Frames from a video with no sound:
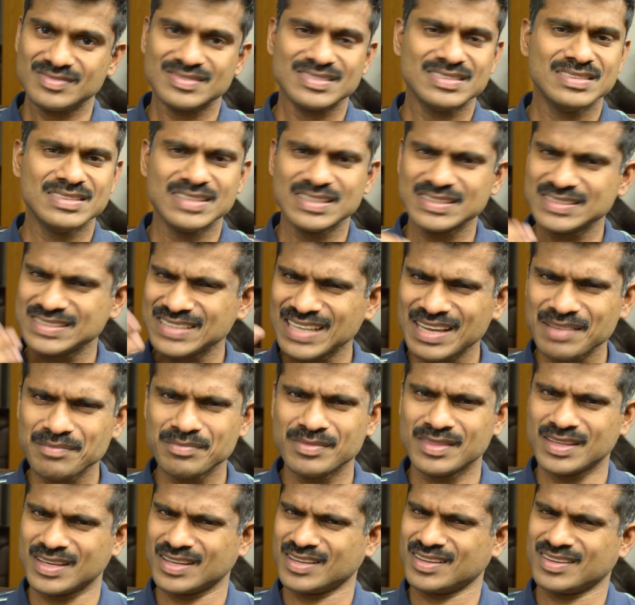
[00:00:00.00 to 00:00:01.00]
The same
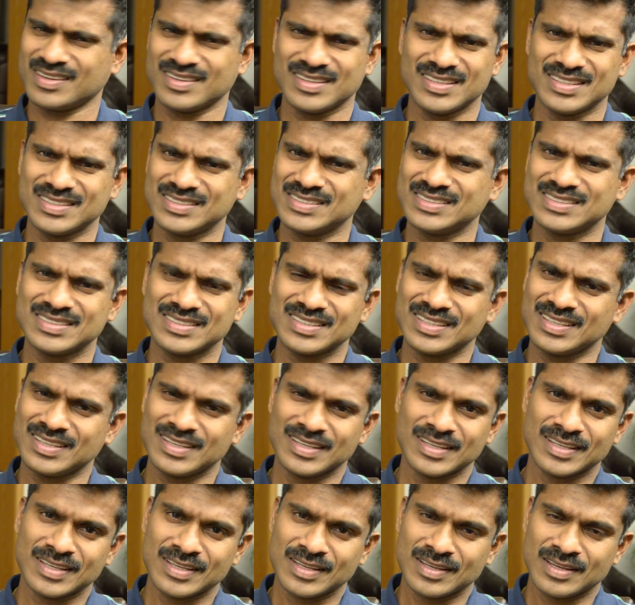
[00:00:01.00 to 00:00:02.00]
thing is
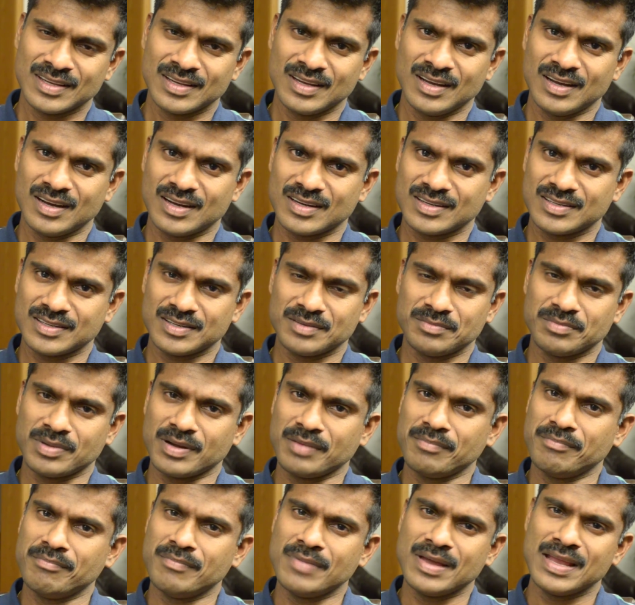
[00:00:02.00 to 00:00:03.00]
uttered by
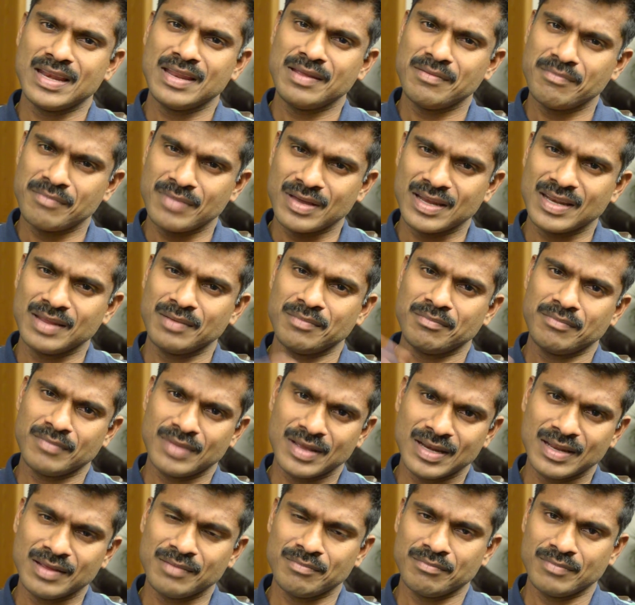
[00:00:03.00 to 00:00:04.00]
many
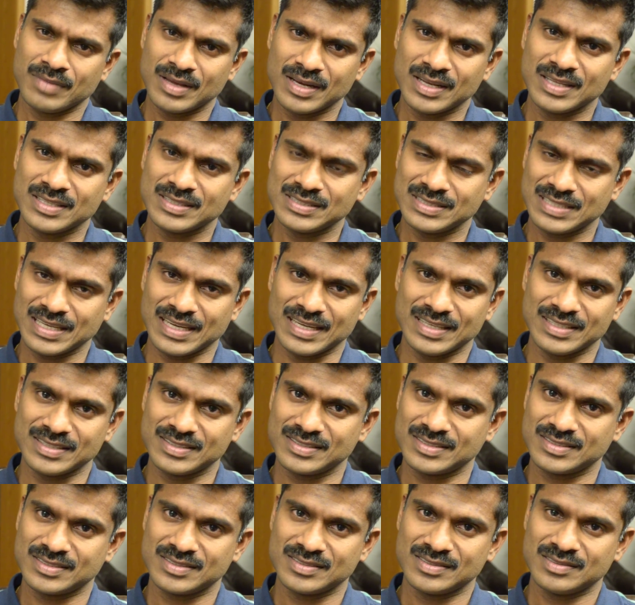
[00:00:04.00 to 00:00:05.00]

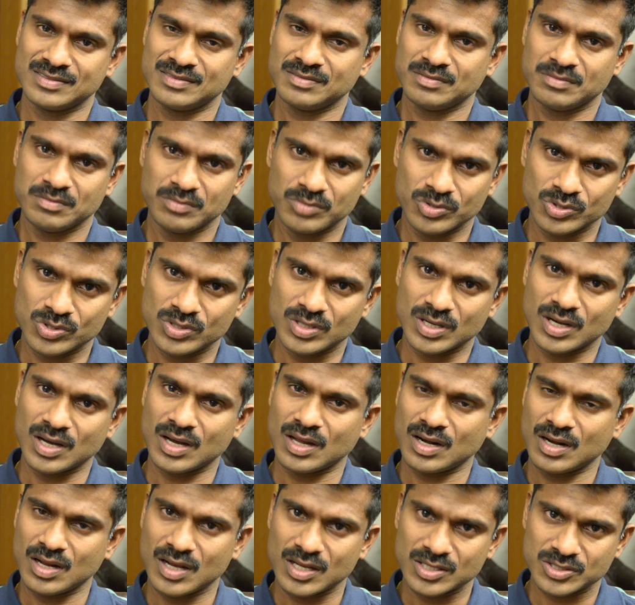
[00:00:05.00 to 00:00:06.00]
saints. Buddha,
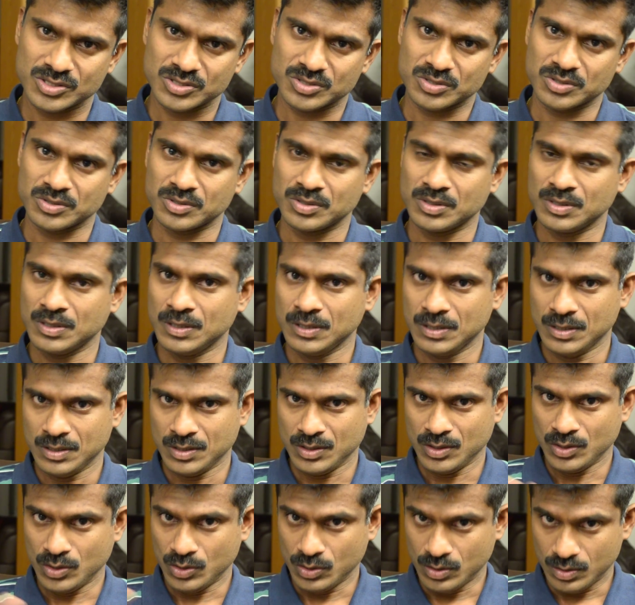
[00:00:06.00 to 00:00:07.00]
Lao,
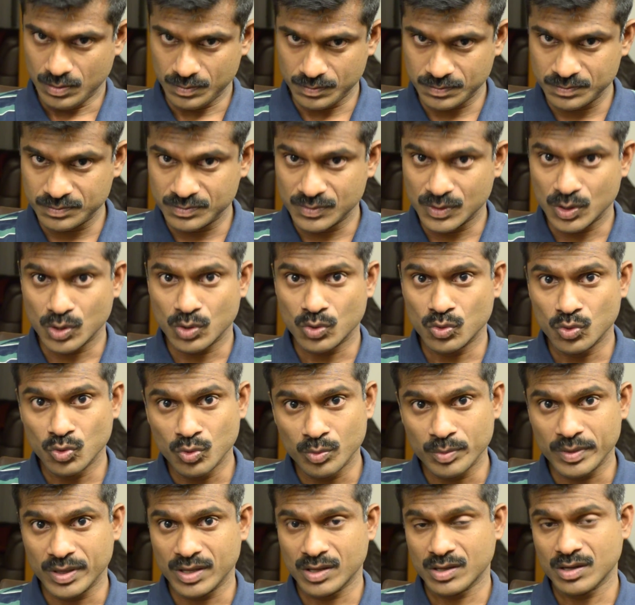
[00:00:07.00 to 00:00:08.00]

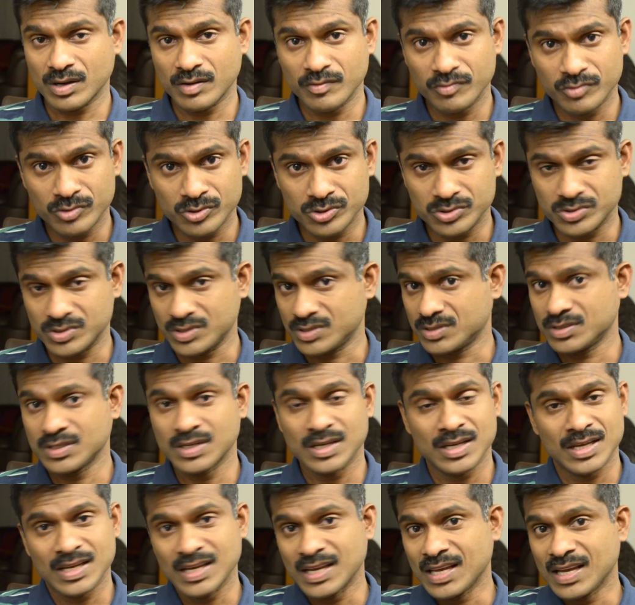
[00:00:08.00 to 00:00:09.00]
Rumi, Confucius,
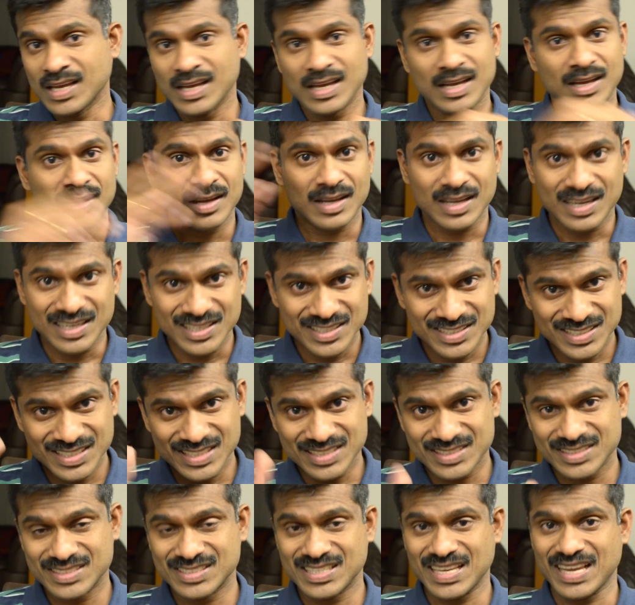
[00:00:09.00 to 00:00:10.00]

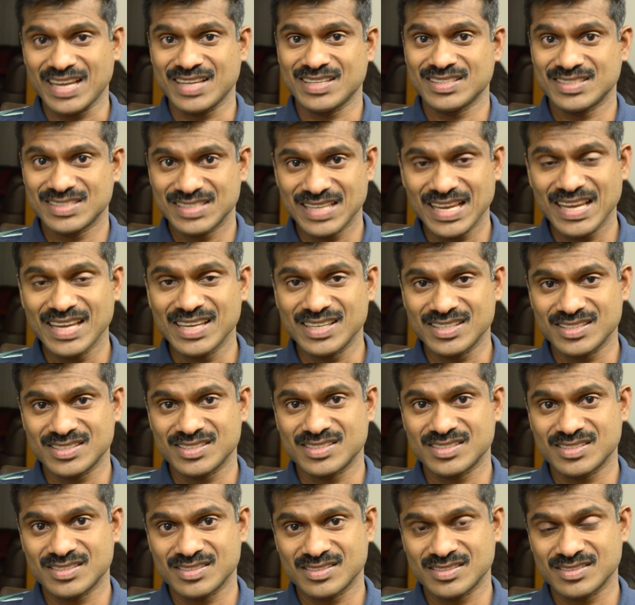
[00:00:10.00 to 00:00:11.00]
Christian
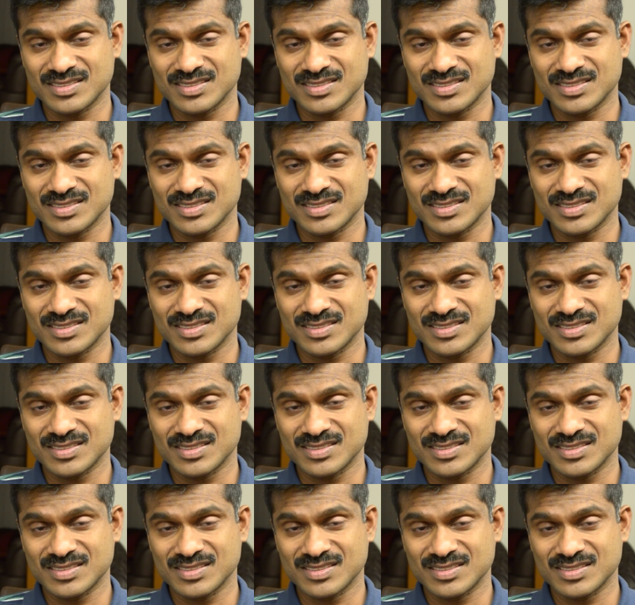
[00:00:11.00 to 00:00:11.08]
saints